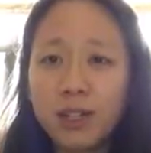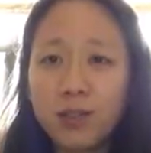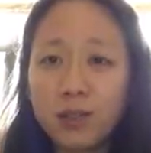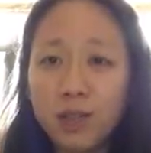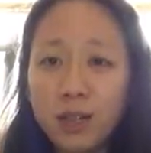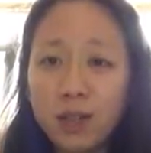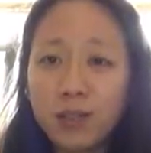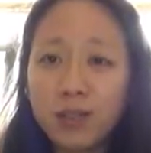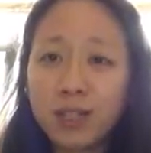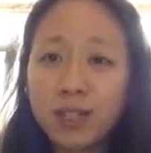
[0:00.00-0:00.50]
We
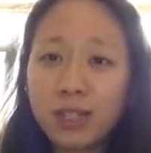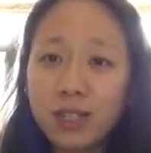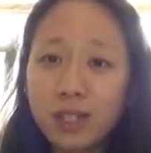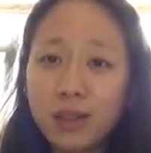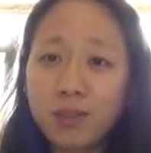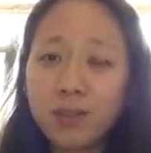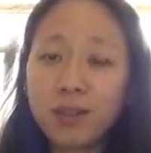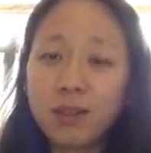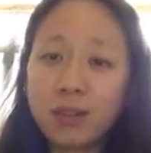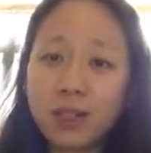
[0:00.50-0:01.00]
have to think
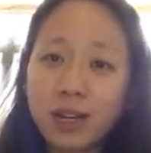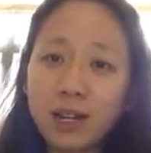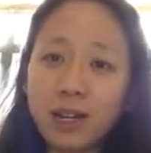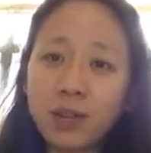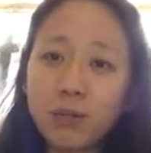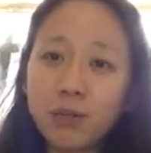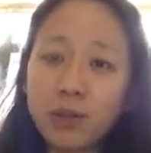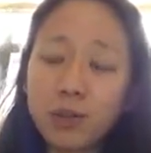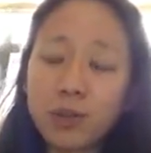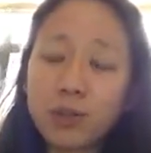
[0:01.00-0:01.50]
about
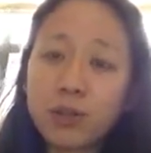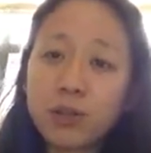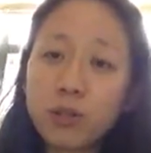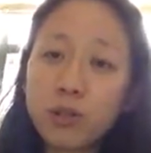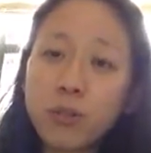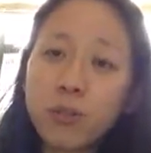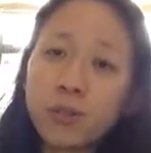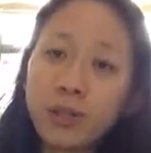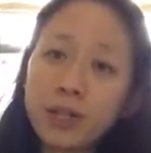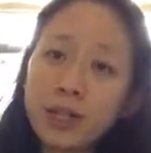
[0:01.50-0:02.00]
that. We're
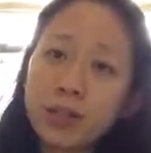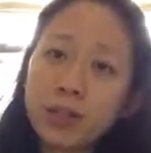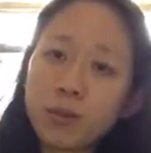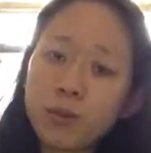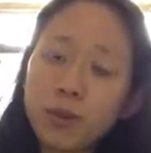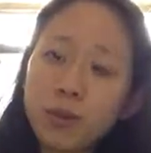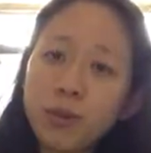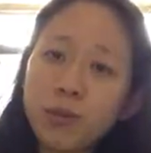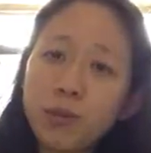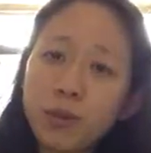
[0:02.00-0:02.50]
so blessed to
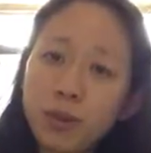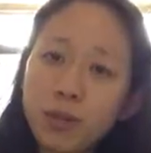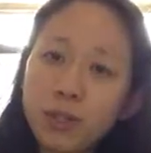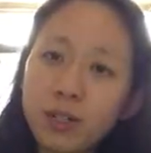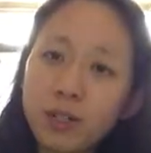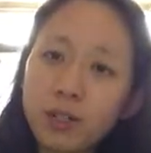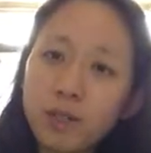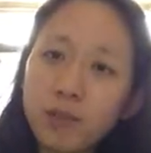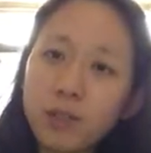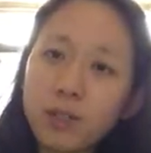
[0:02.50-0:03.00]
be in
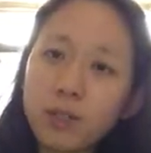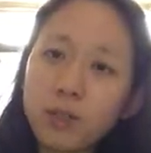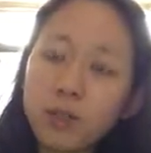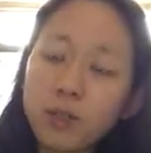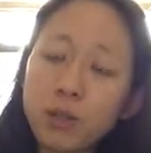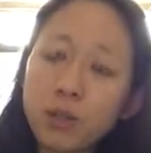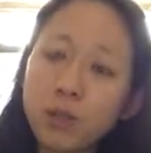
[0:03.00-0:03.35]
America and be